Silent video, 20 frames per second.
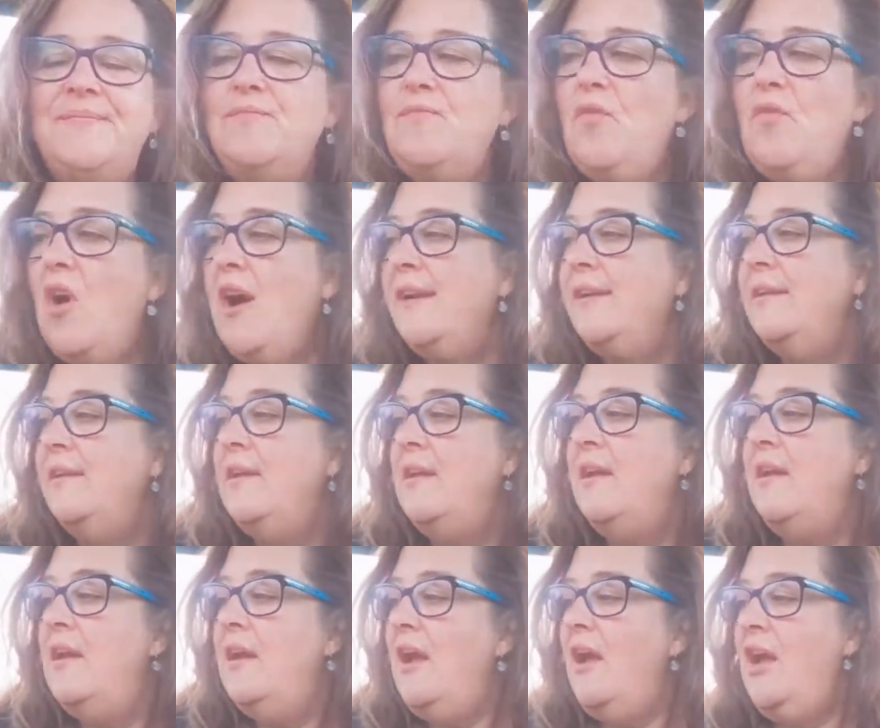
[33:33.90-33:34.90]
Right.
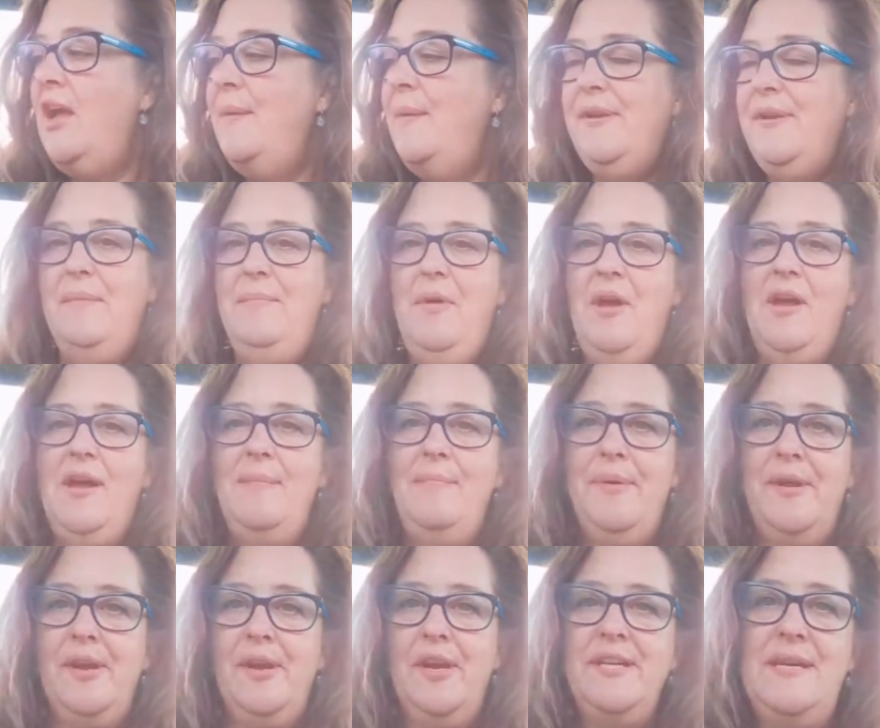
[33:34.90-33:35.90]
I hope you don't mind,
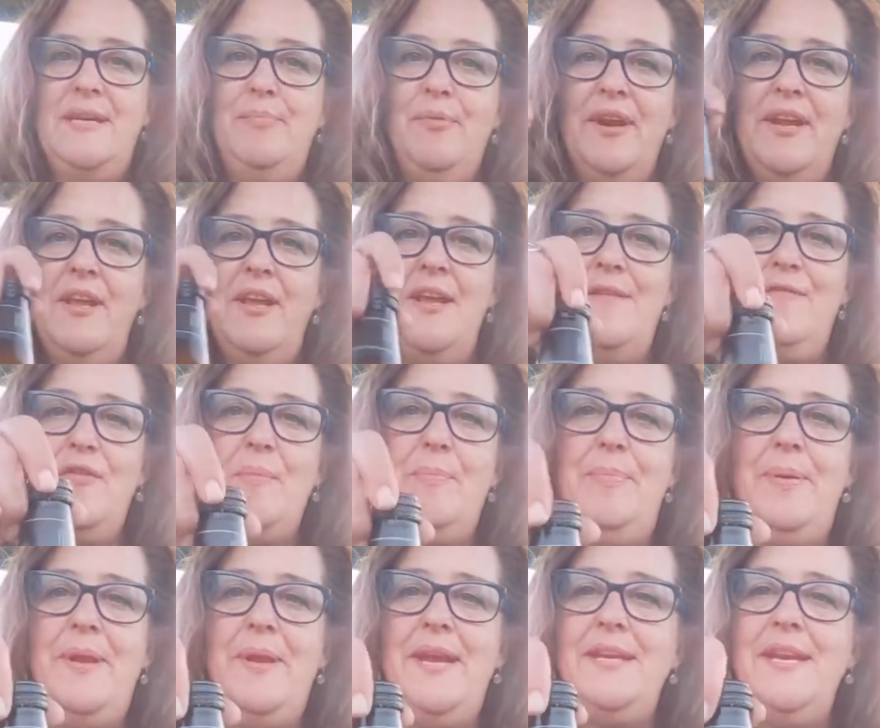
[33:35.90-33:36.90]
but I did bring you here for a
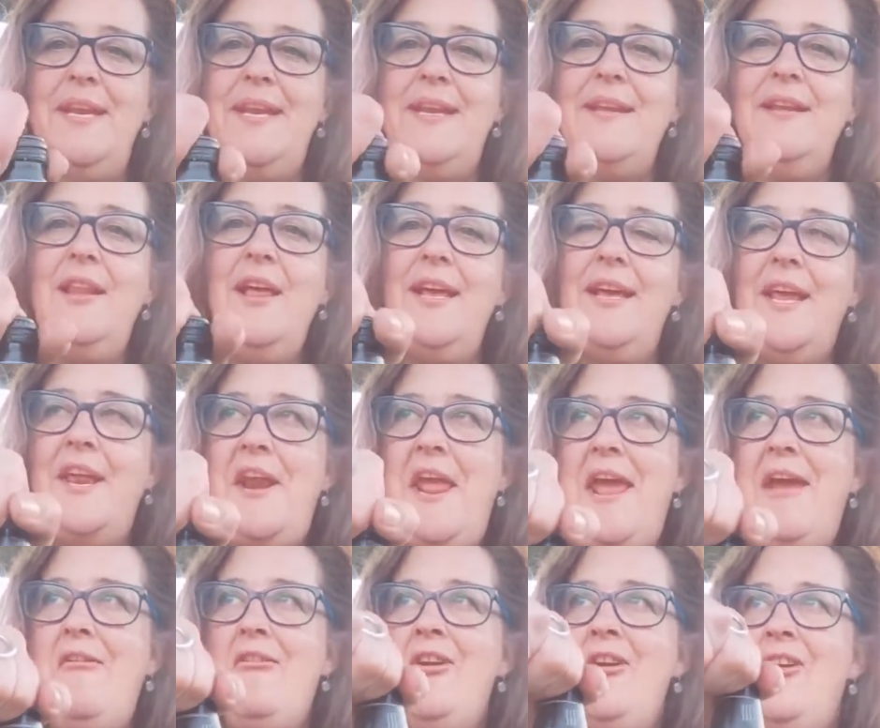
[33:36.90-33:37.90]
picnic like an
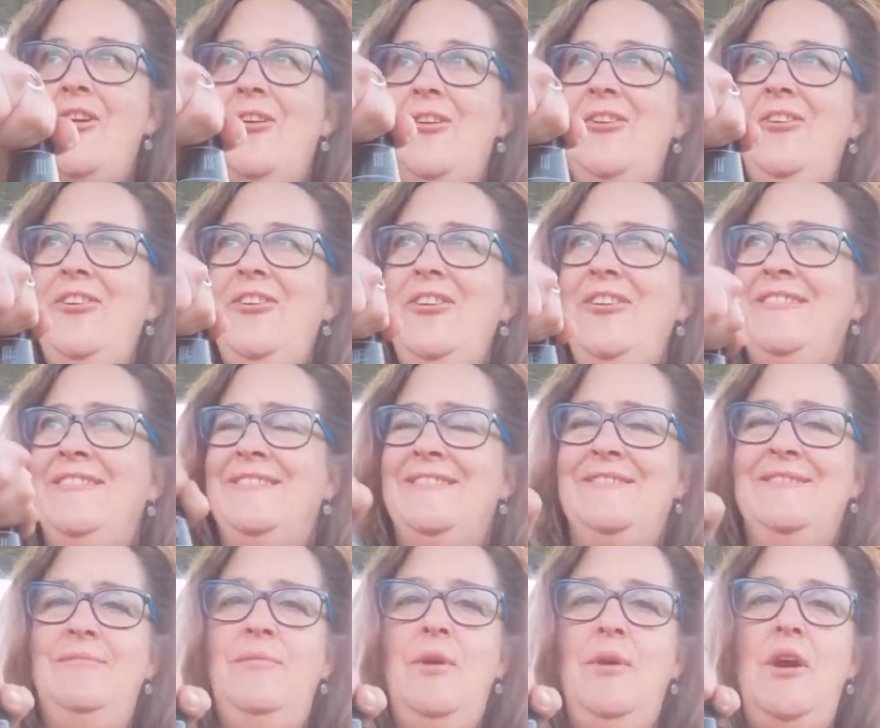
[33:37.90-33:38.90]
hour ago.
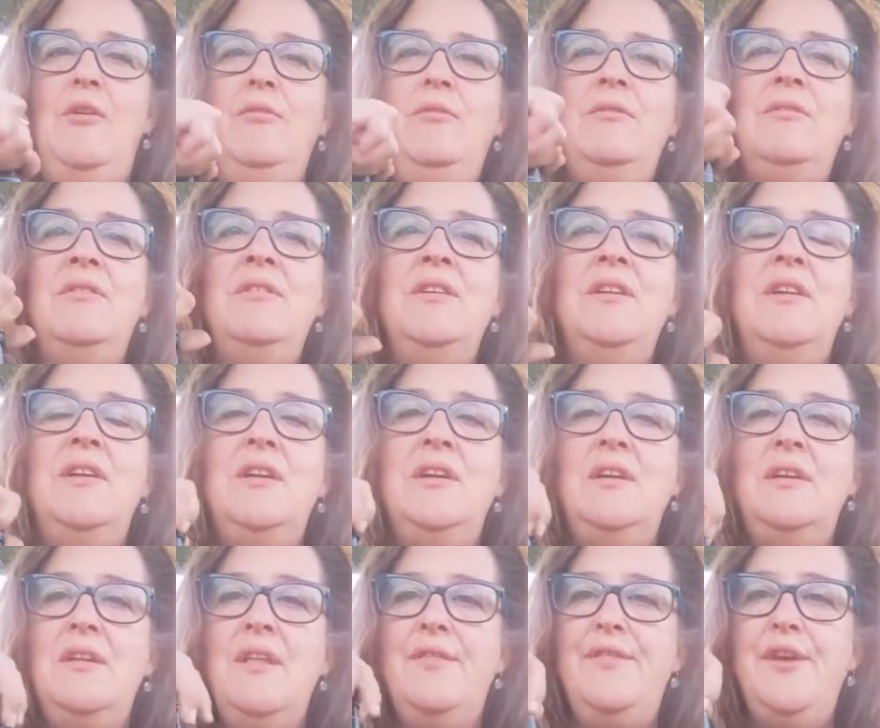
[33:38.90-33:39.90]
Well,
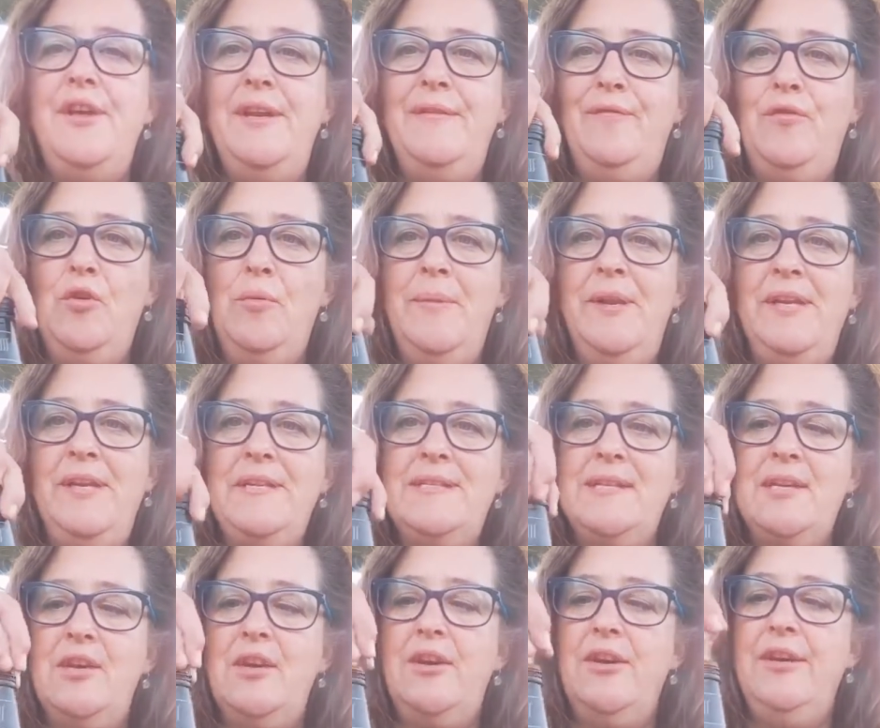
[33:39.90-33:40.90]
34 minutes
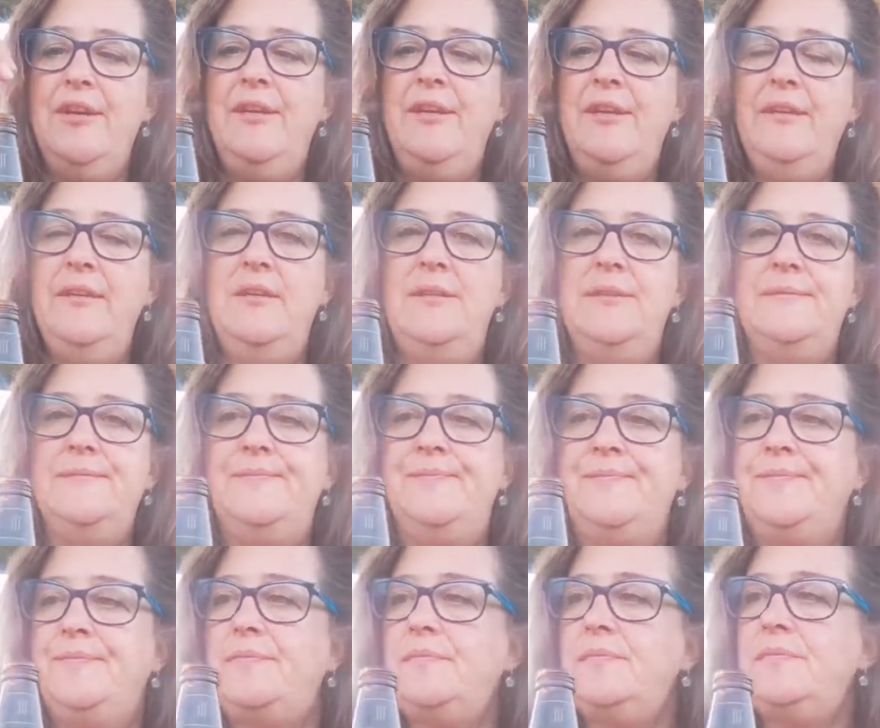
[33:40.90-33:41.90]
ago.
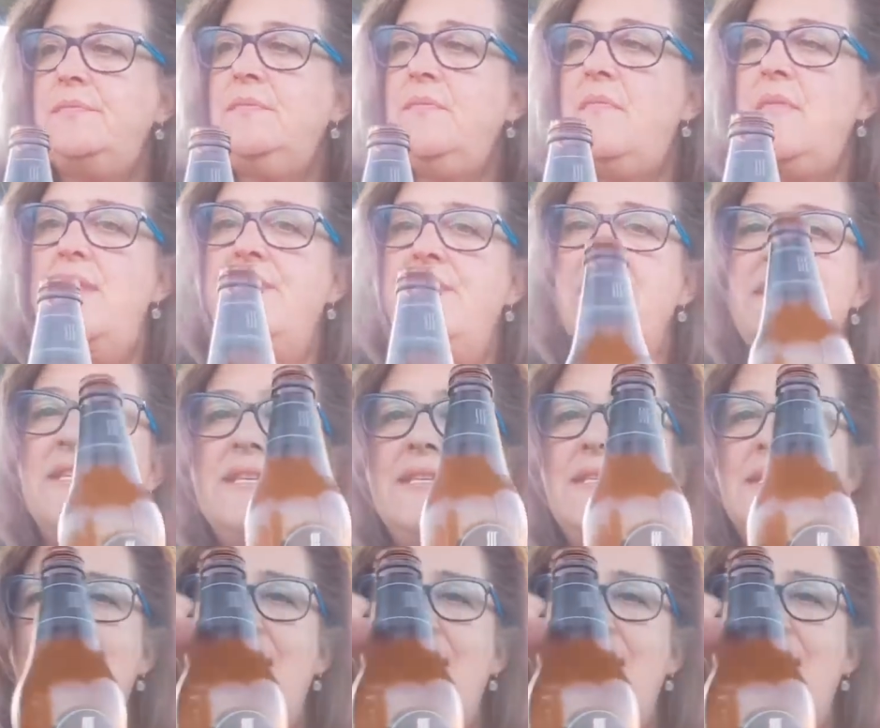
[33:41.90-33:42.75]
This is